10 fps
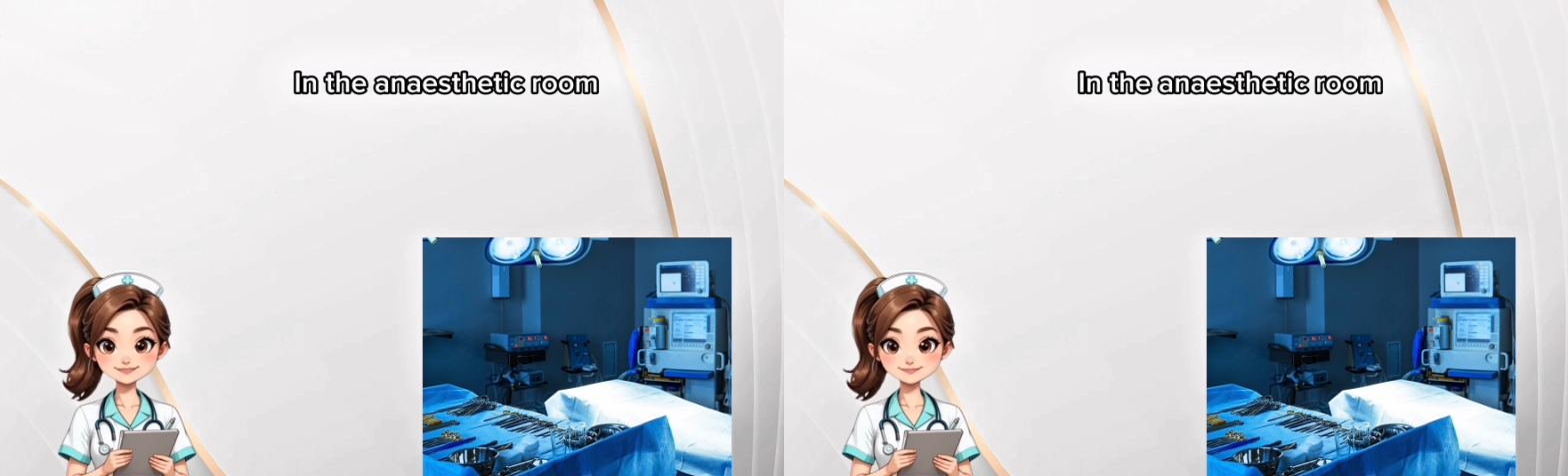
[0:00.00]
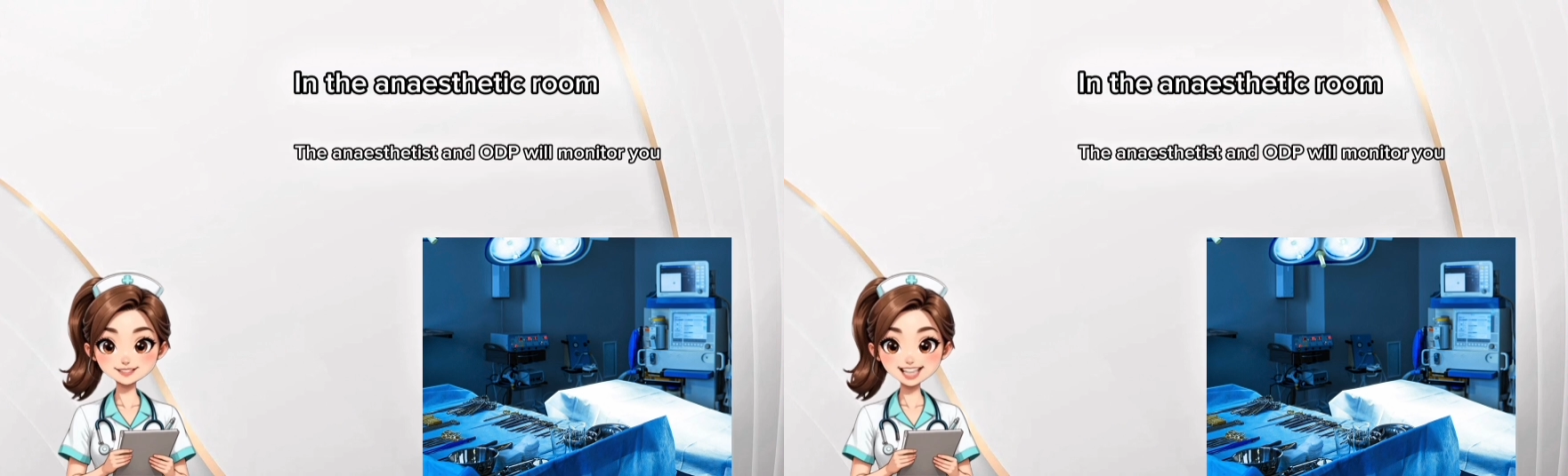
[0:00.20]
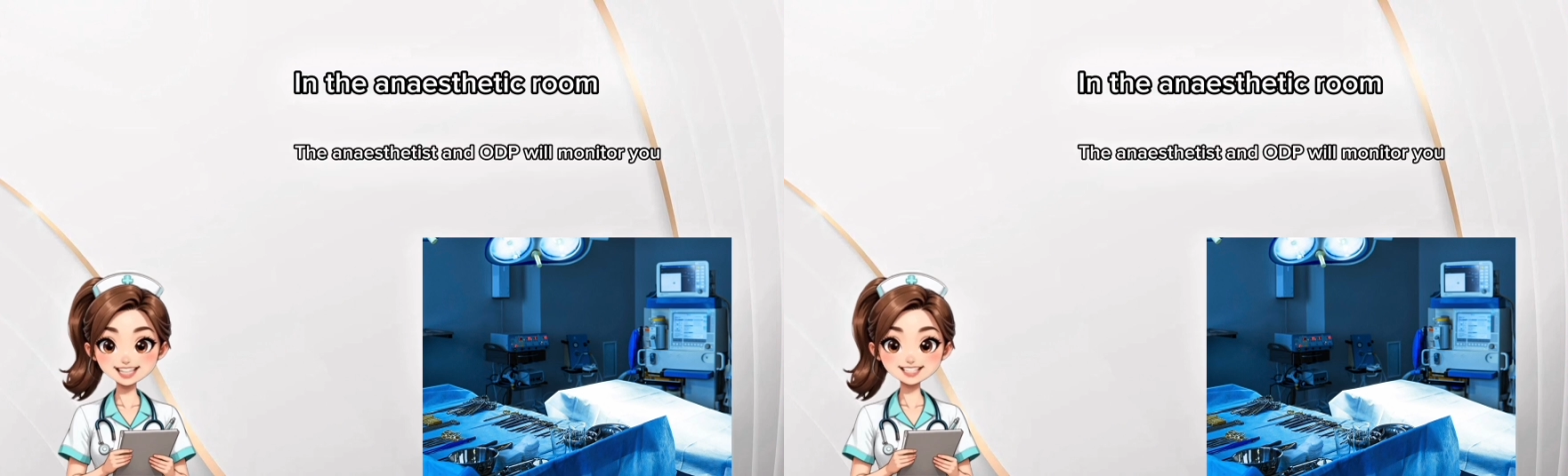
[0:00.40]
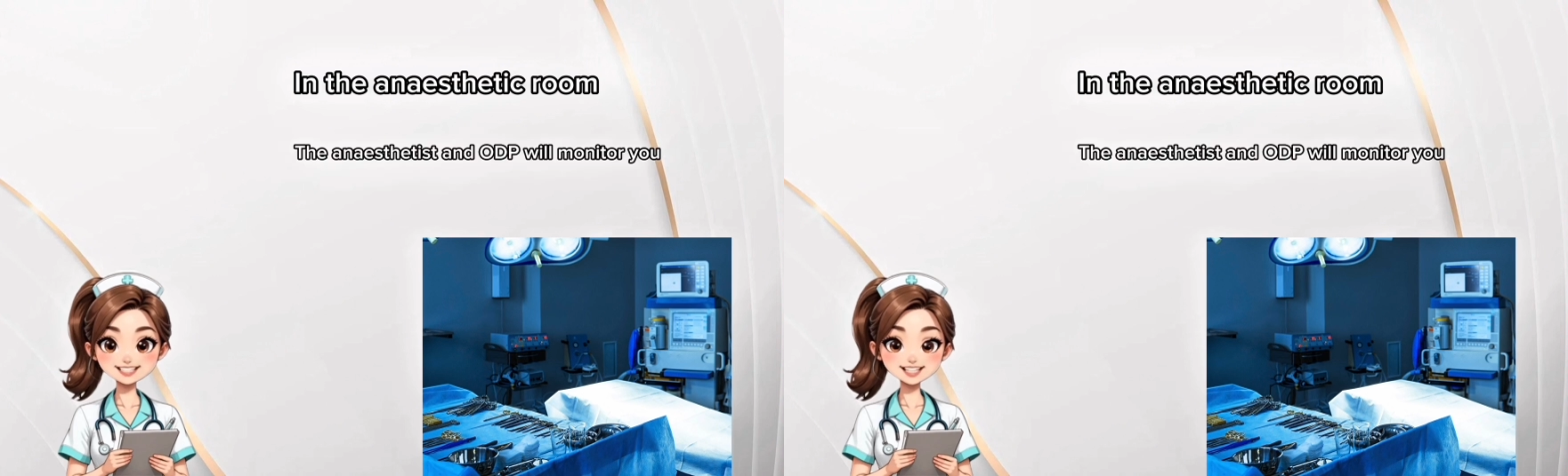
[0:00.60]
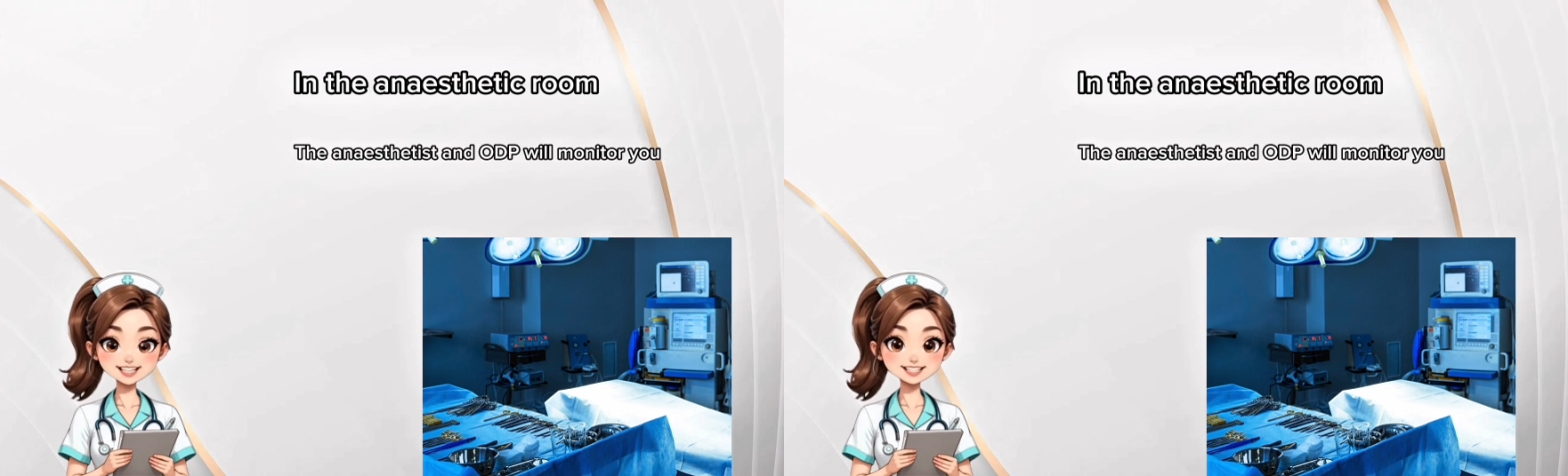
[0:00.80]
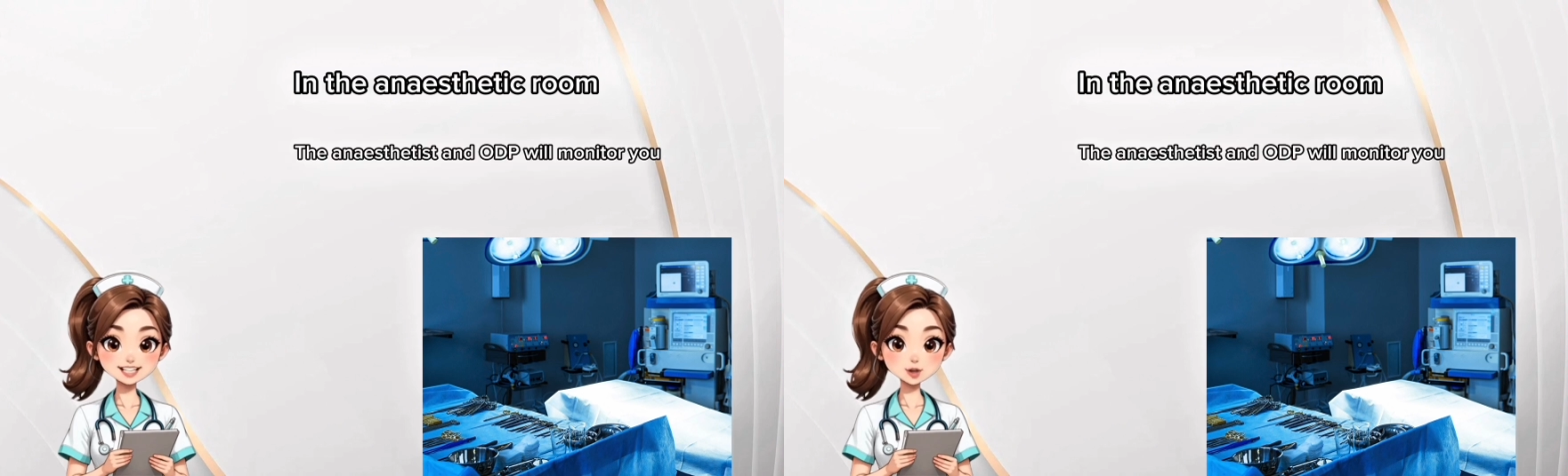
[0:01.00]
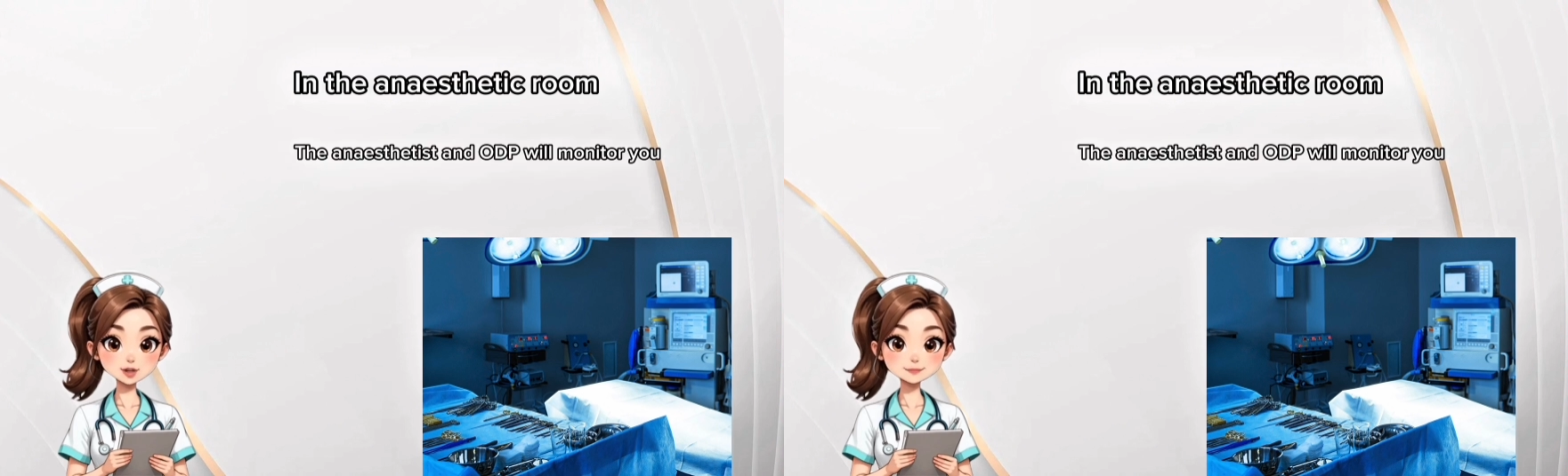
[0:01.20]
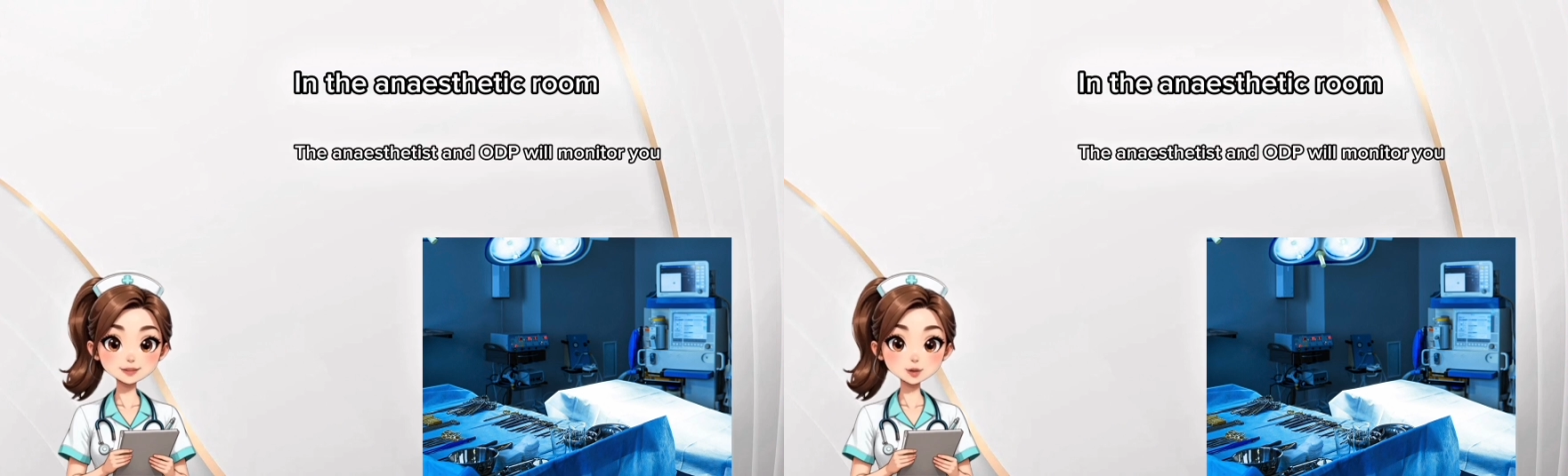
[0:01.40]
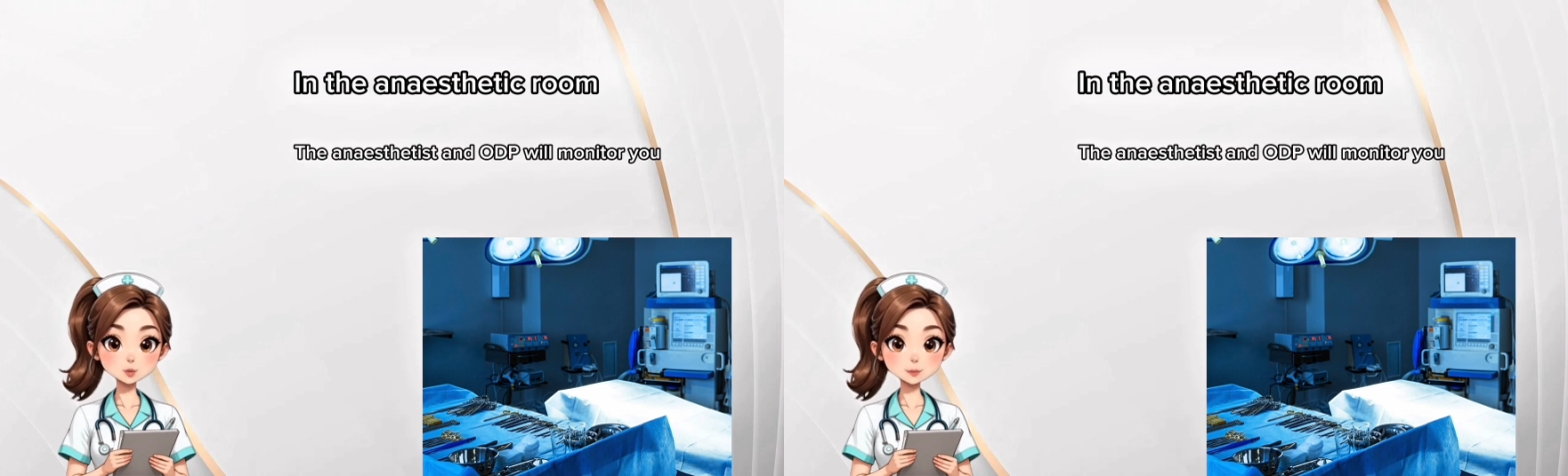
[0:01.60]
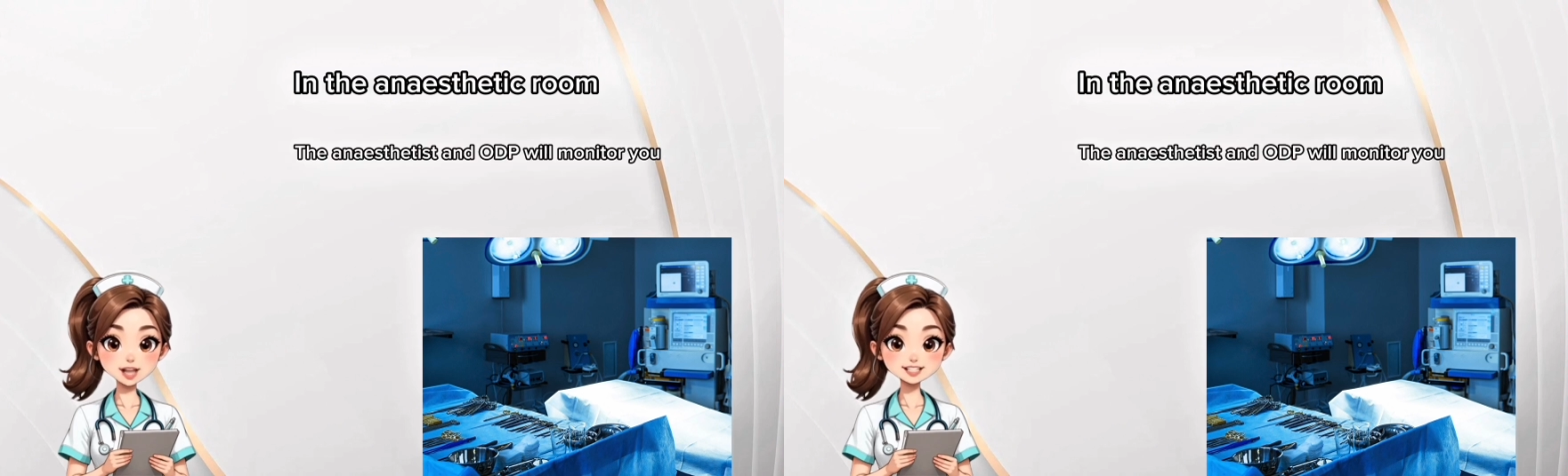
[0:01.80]
the anesthetist and ODP will
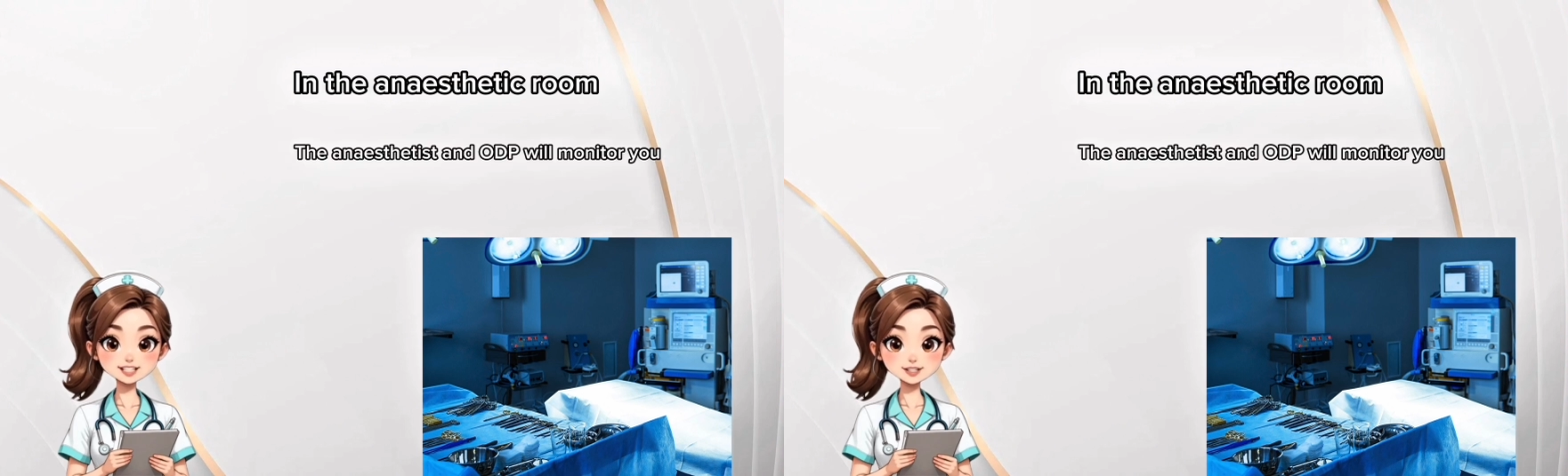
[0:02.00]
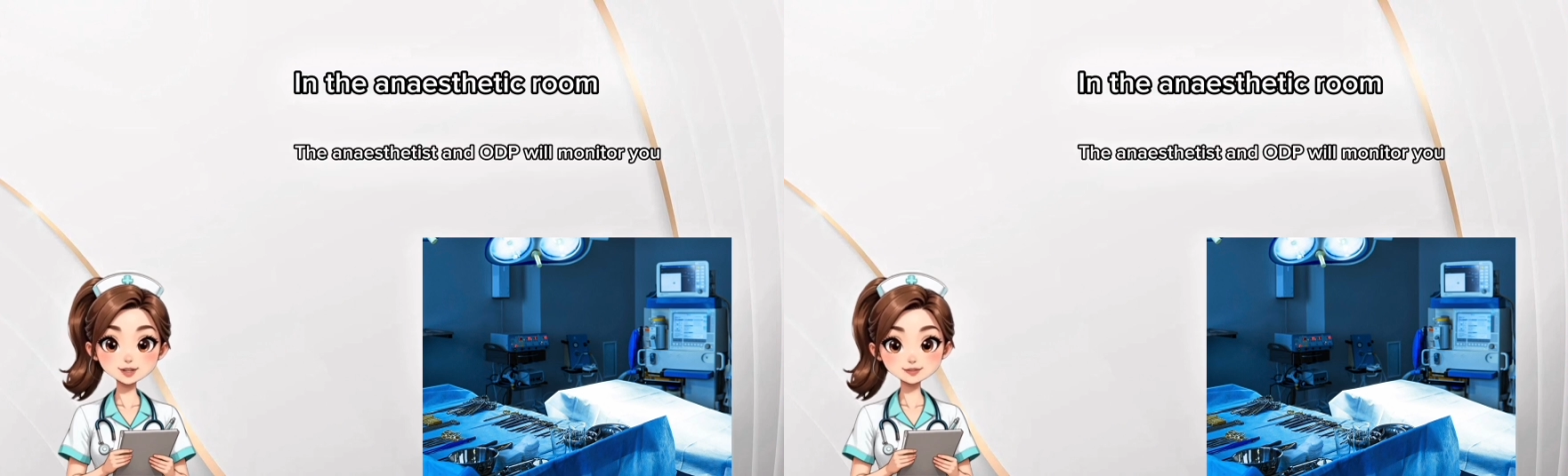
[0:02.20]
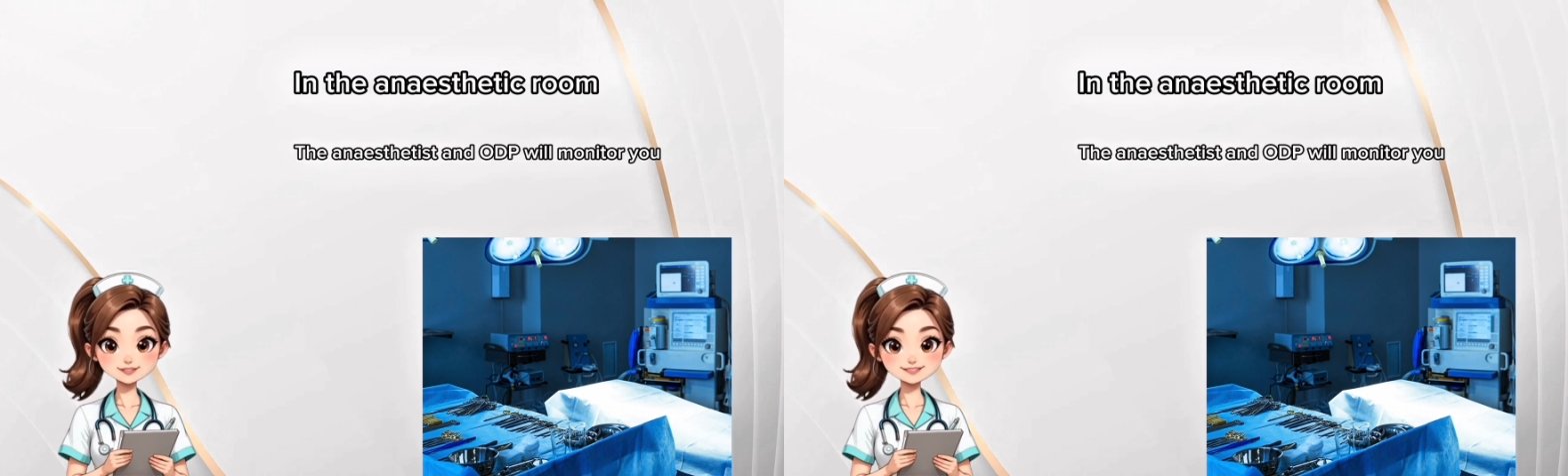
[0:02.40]
monitor you